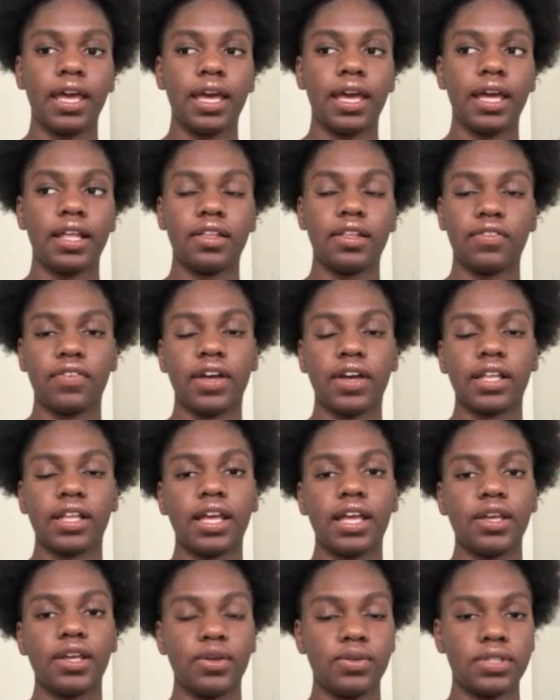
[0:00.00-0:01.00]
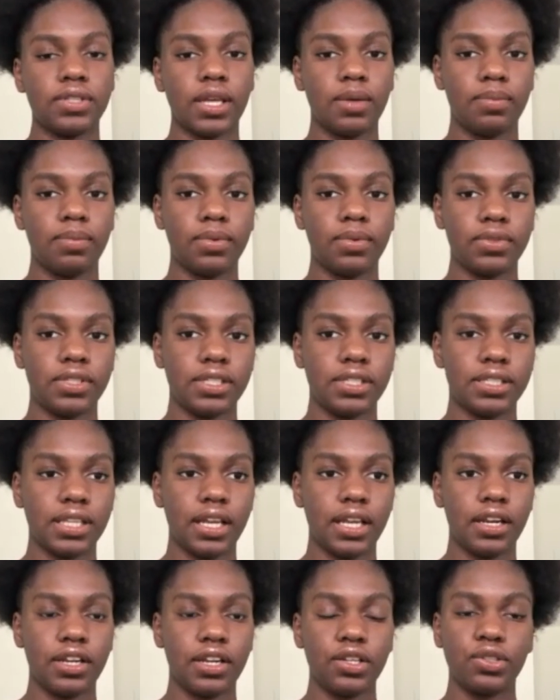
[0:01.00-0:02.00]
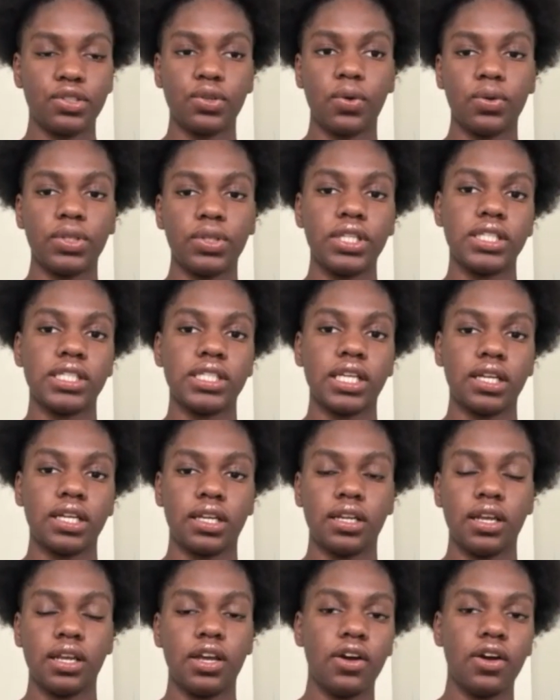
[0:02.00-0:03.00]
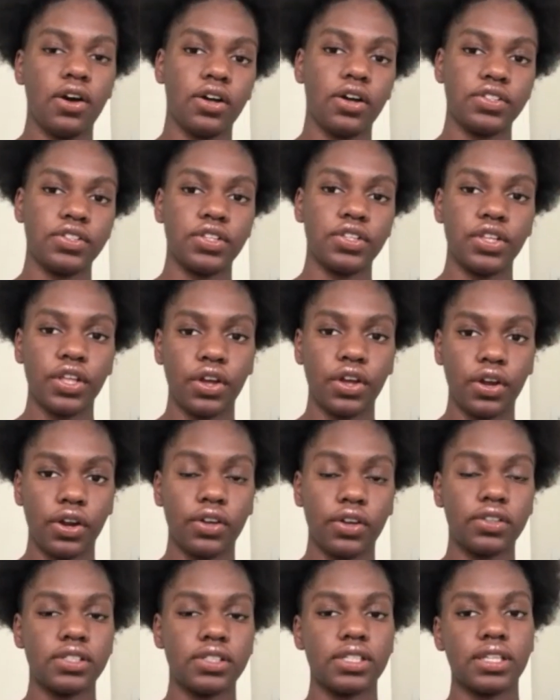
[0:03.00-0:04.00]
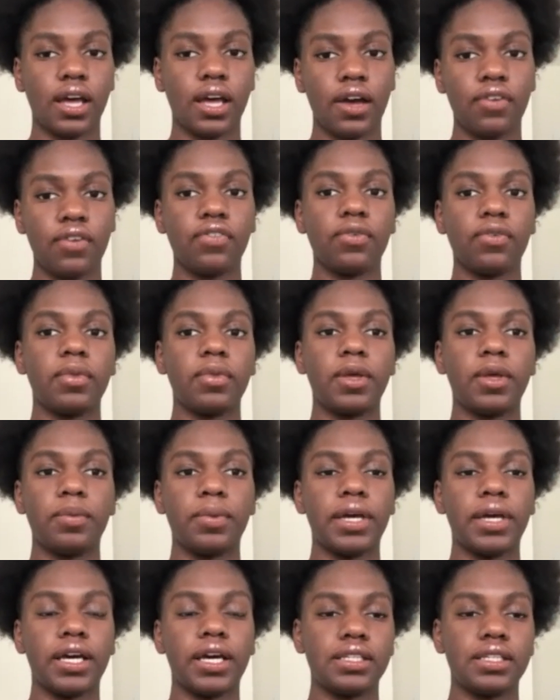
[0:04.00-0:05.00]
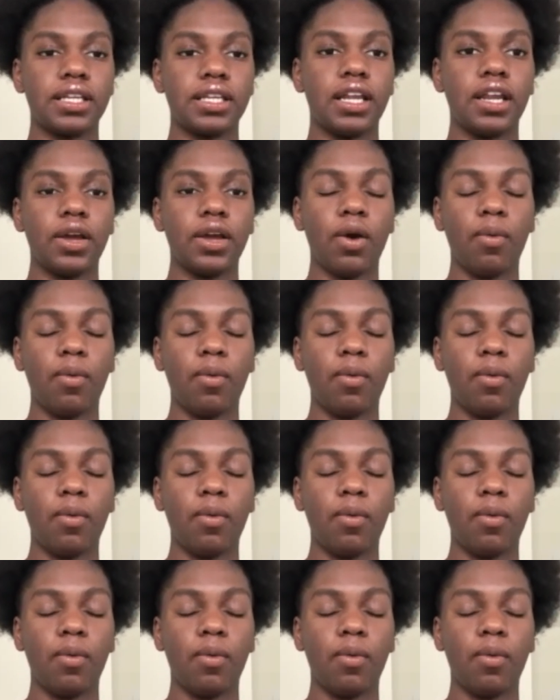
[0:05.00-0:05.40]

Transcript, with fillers: And the fact that He was able to send His only Son onto the earth to die for me because He didn't